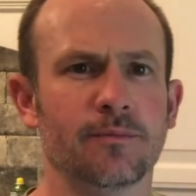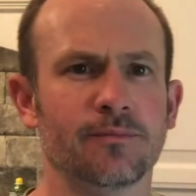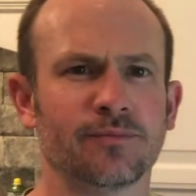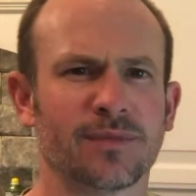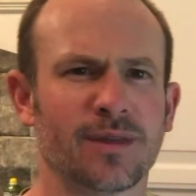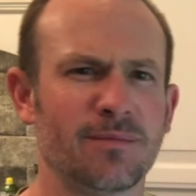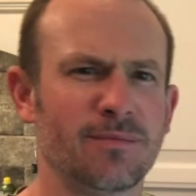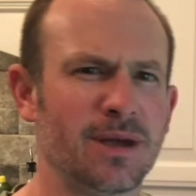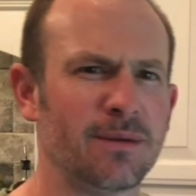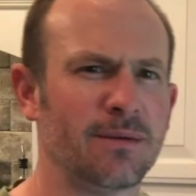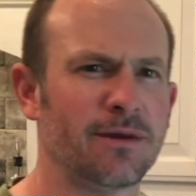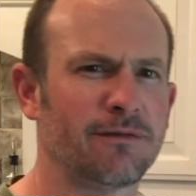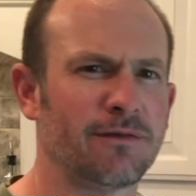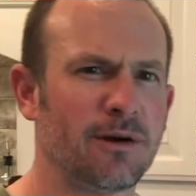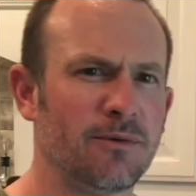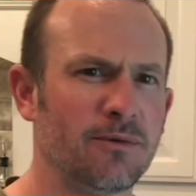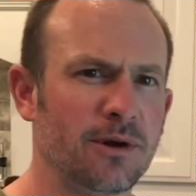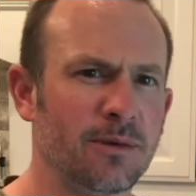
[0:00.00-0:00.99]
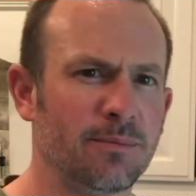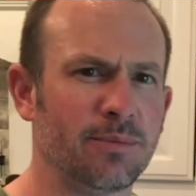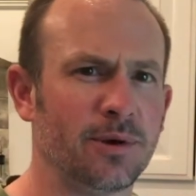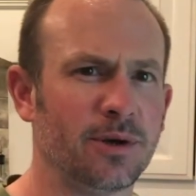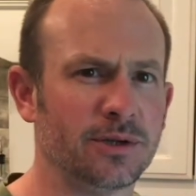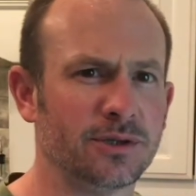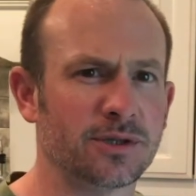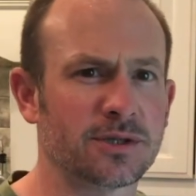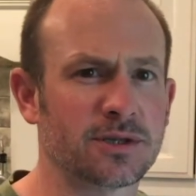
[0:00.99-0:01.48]
Maybe if I want to
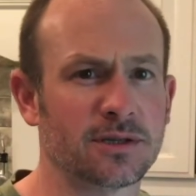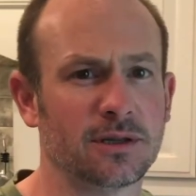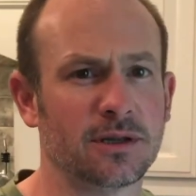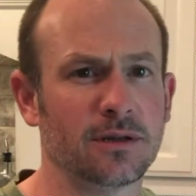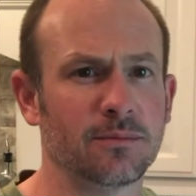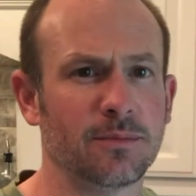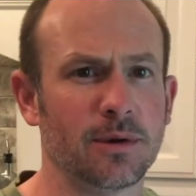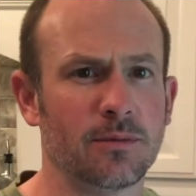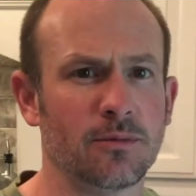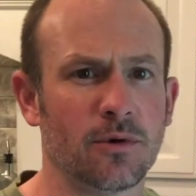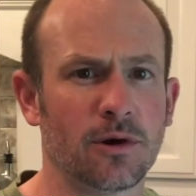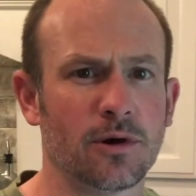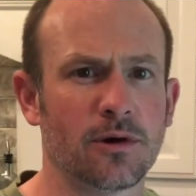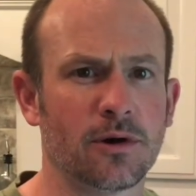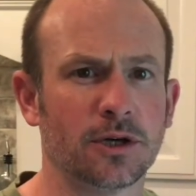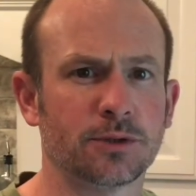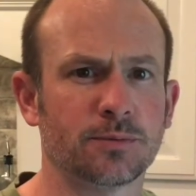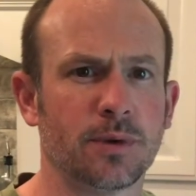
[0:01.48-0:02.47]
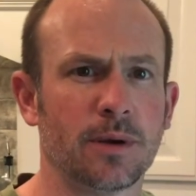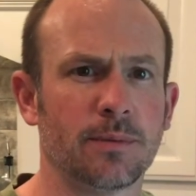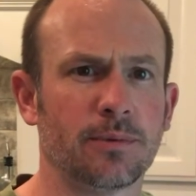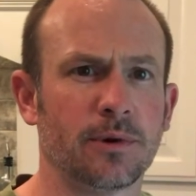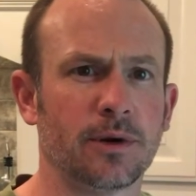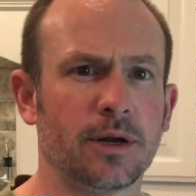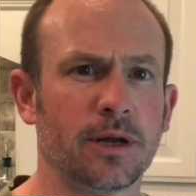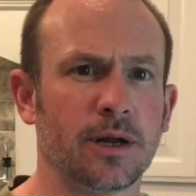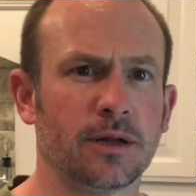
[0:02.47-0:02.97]
put just a little bit more crushed pepper
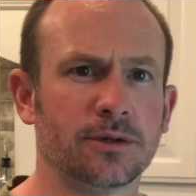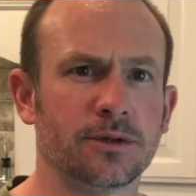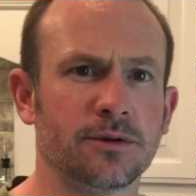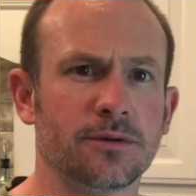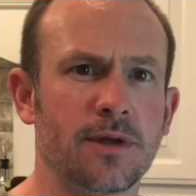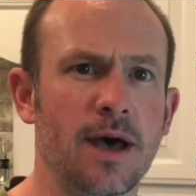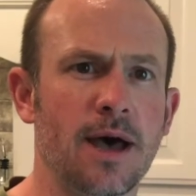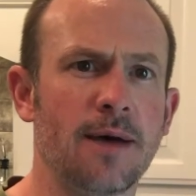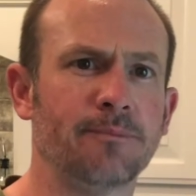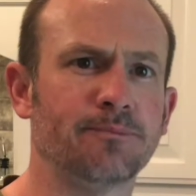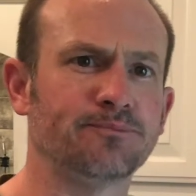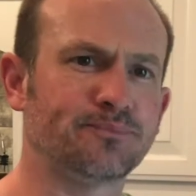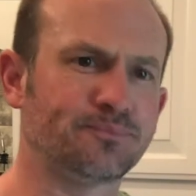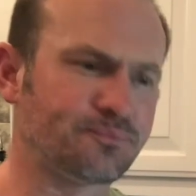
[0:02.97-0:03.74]
in it, I'll do that.